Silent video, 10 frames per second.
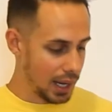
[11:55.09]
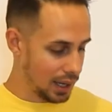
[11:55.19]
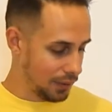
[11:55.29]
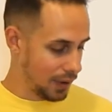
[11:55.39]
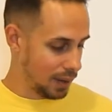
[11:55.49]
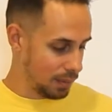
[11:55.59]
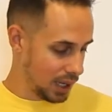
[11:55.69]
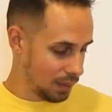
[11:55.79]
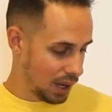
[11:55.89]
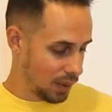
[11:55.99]
and it fed
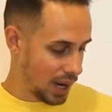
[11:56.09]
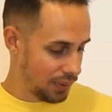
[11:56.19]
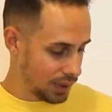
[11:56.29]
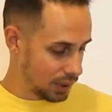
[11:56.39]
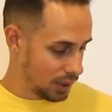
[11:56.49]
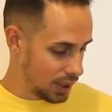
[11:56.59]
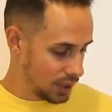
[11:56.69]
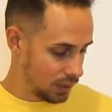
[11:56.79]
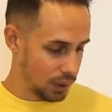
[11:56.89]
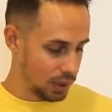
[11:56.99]
me and my wife in
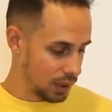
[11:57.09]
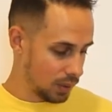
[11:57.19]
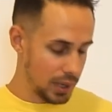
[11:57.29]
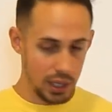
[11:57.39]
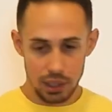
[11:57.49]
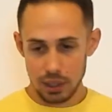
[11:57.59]
greens for a week.